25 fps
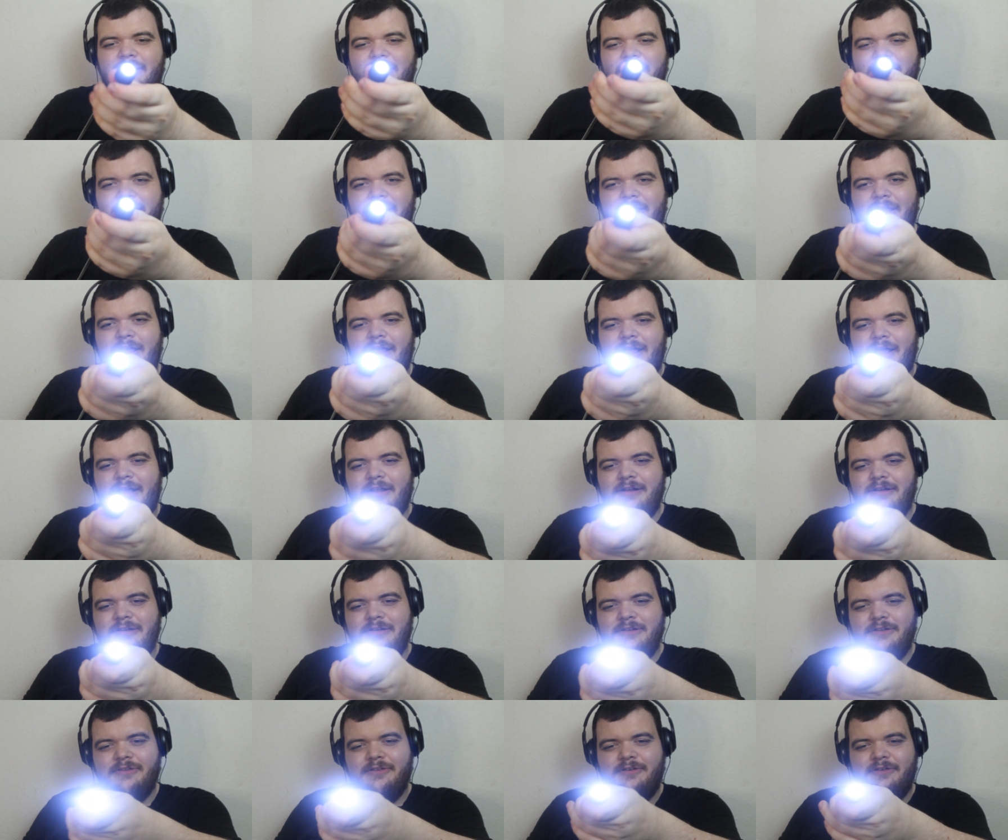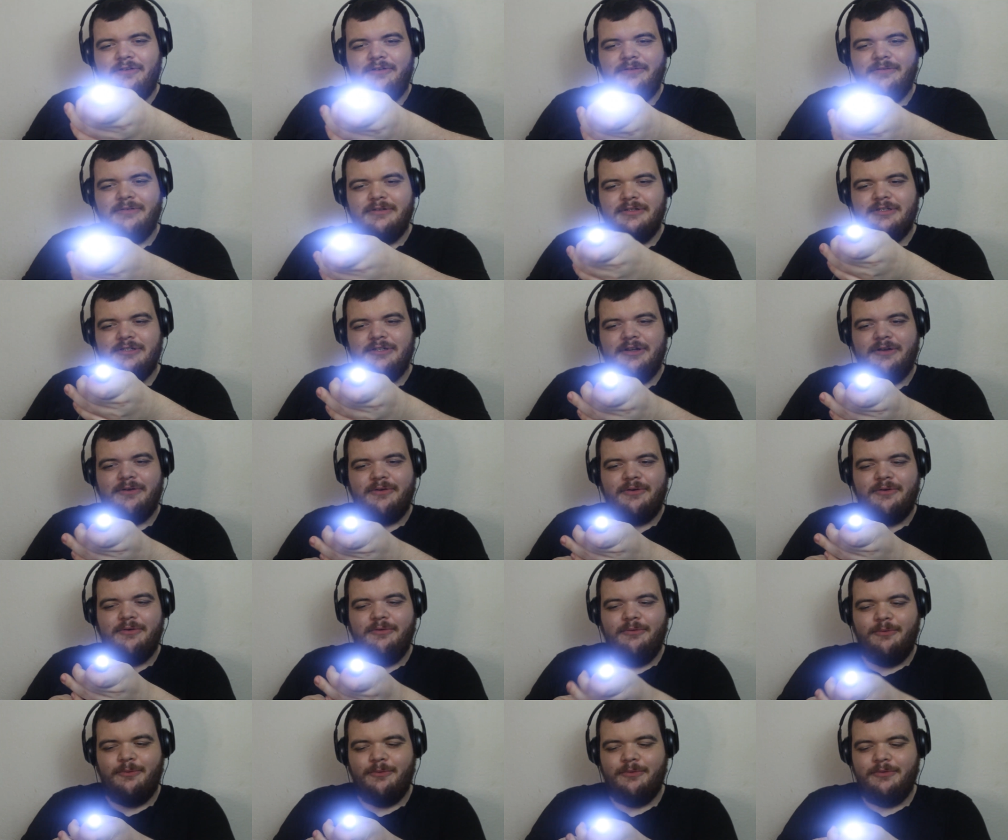like, I just thought it was so
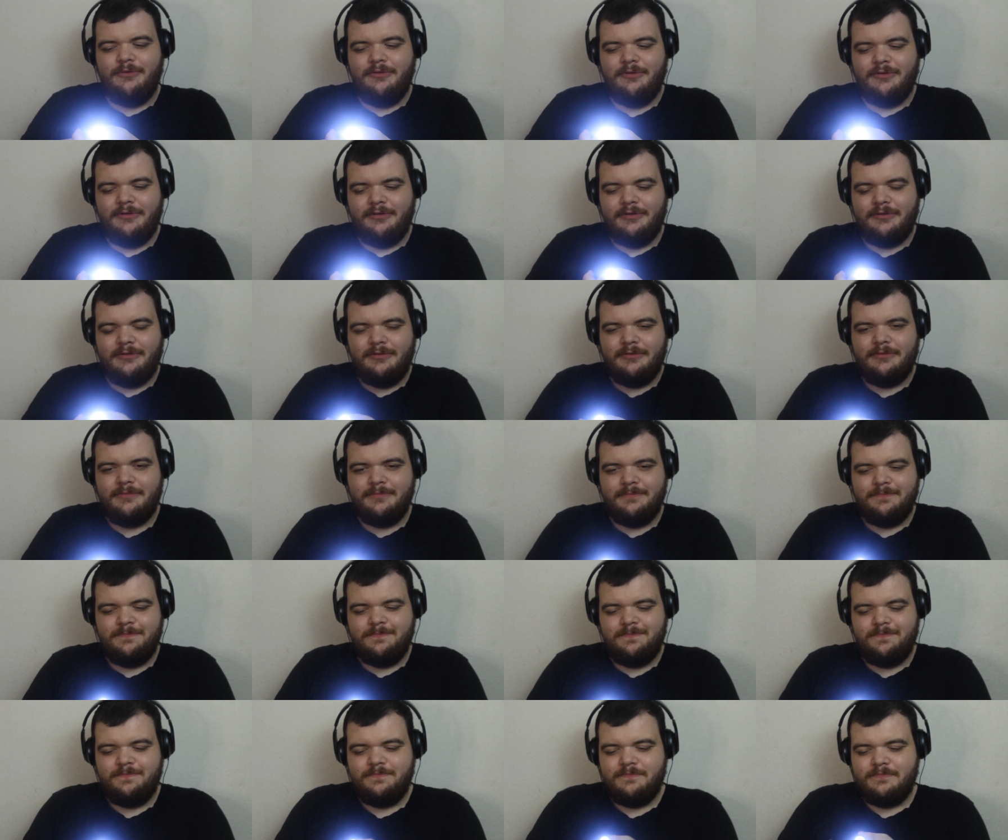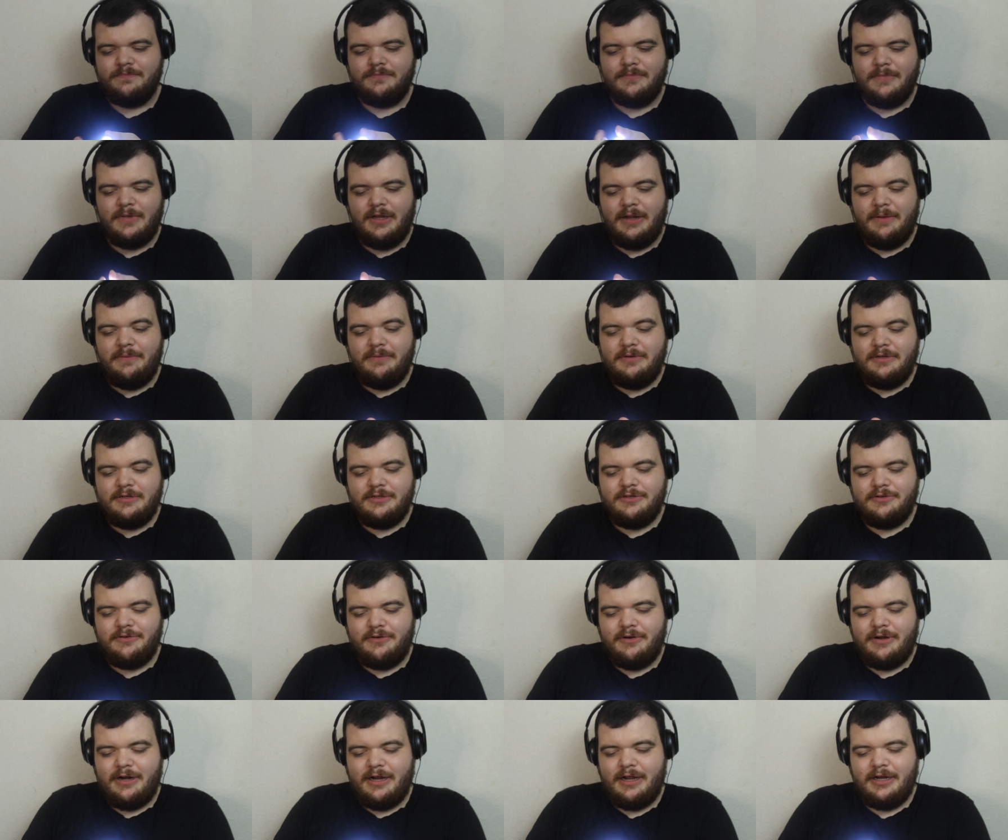cool. And when I
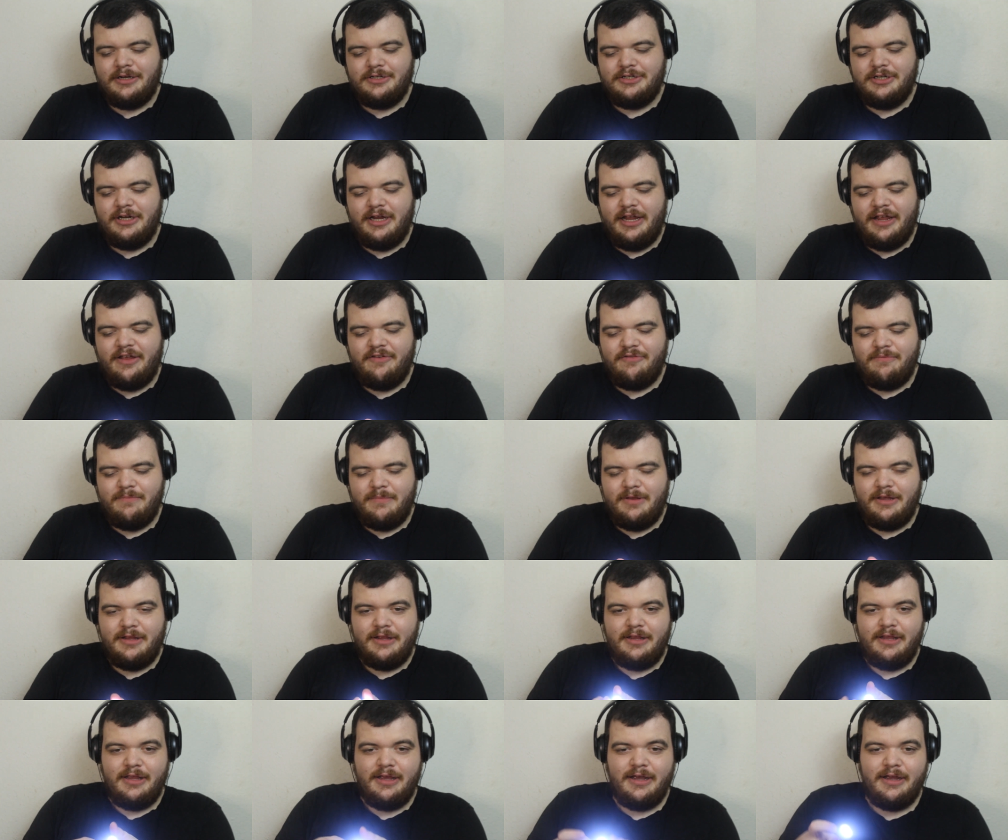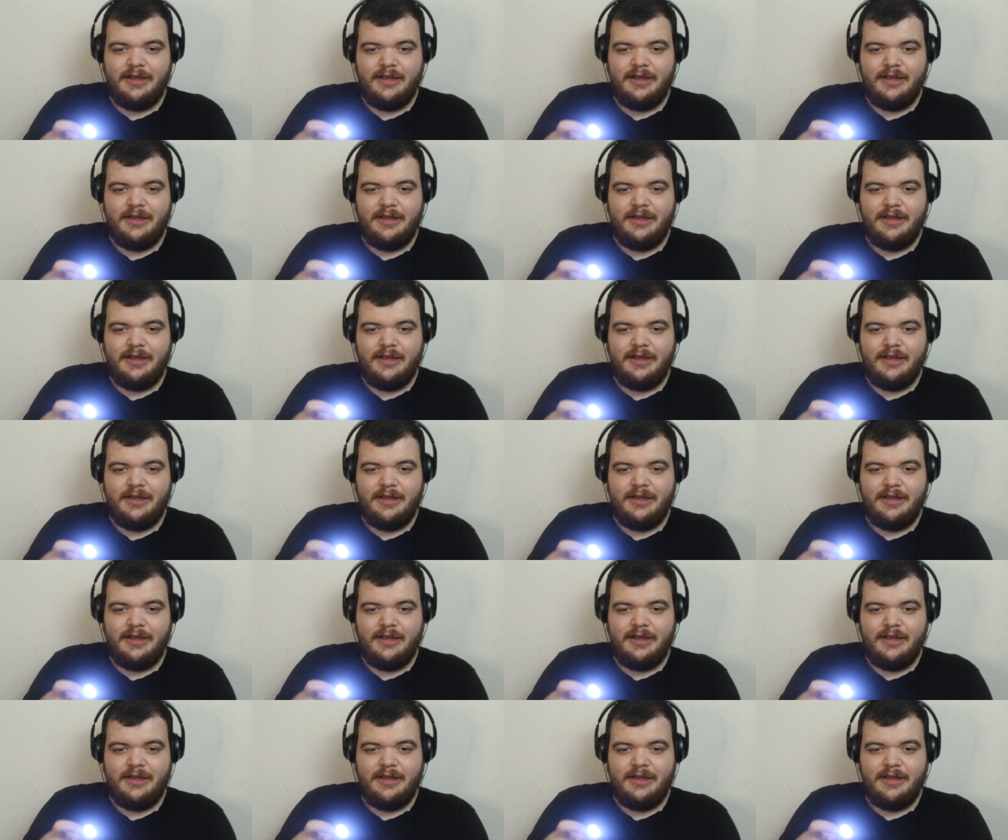saw it, actually gave me the